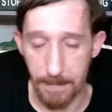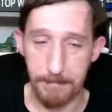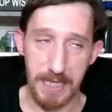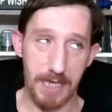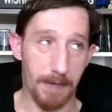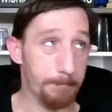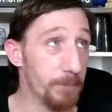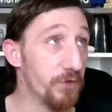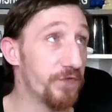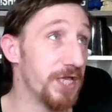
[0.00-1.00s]
them being a
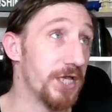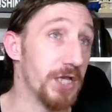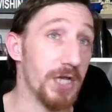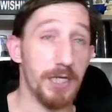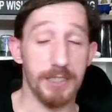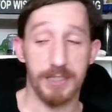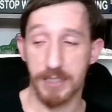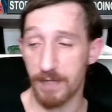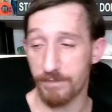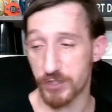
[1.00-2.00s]
movie,
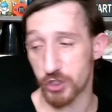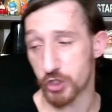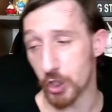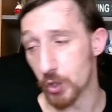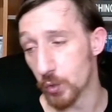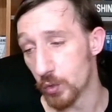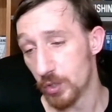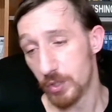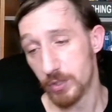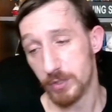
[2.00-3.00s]
television show,
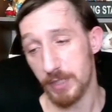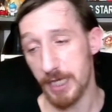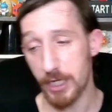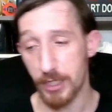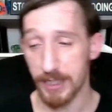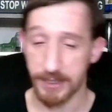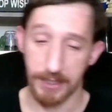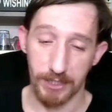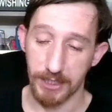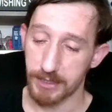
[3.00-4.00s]
internet
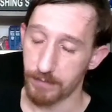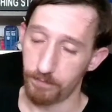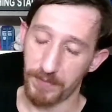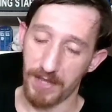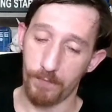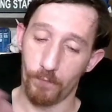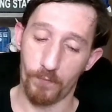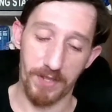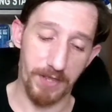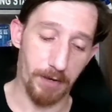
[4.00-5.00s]
series,
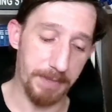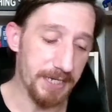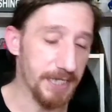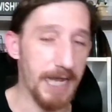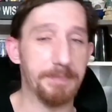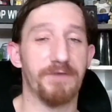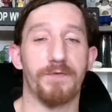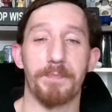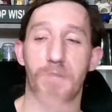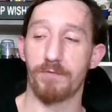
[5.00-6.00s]
when they are being
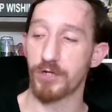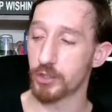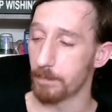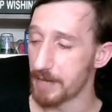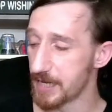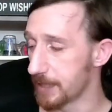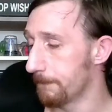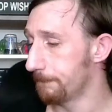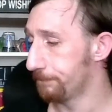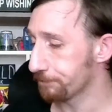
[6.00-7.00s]
adapted from their original
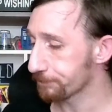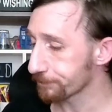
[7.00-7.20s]
medium,